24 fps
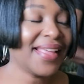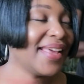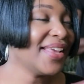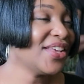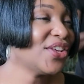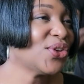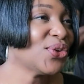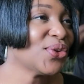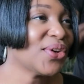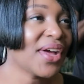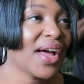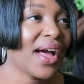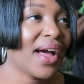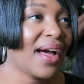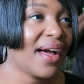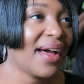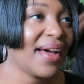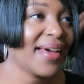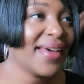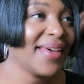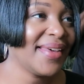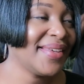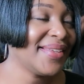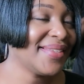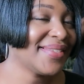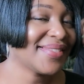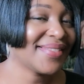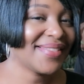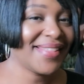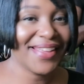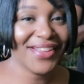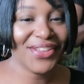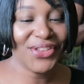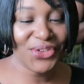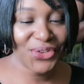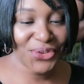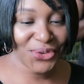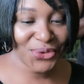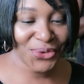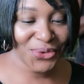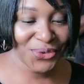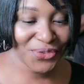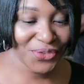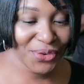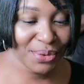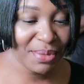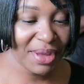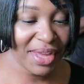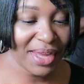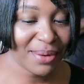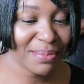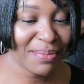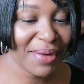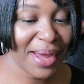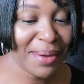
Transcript: Thank you guys. Thank you for making